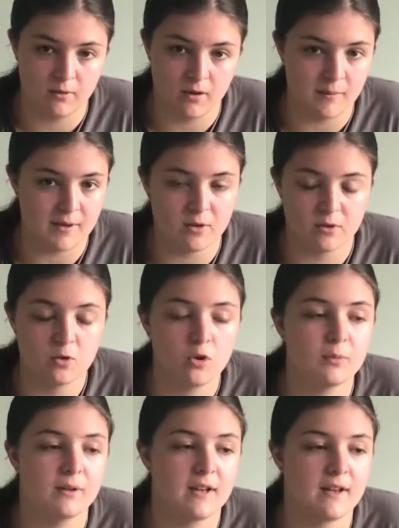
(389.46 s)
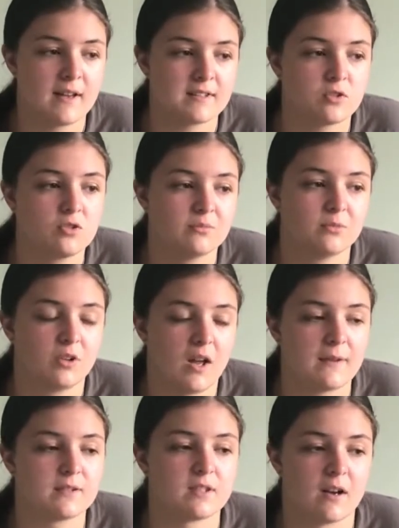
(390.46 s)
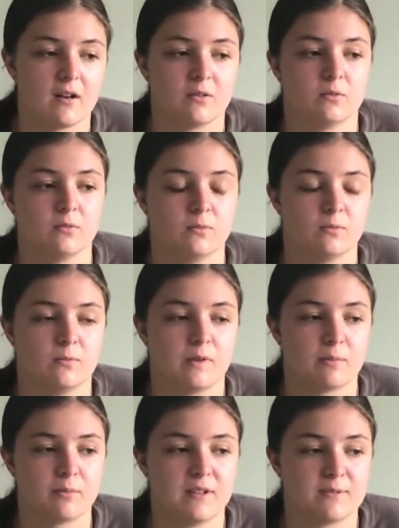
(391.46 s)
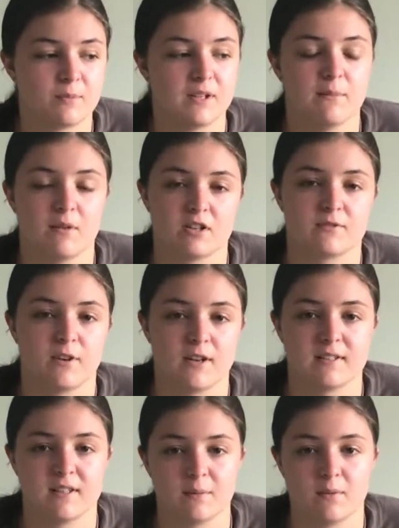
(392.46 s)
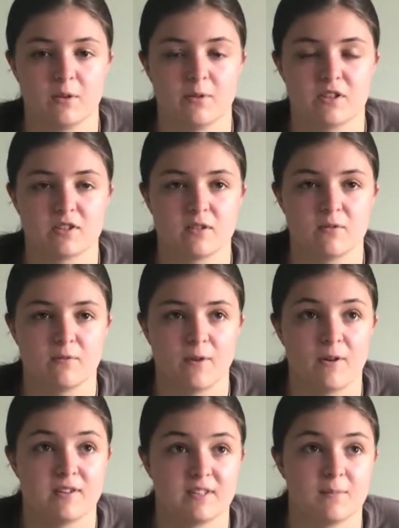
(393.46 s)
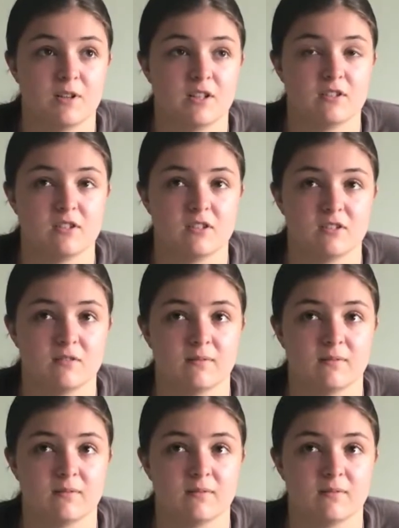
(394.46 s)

I mean, it has a normal lifestyle. It's pretty much very similar. Very similar to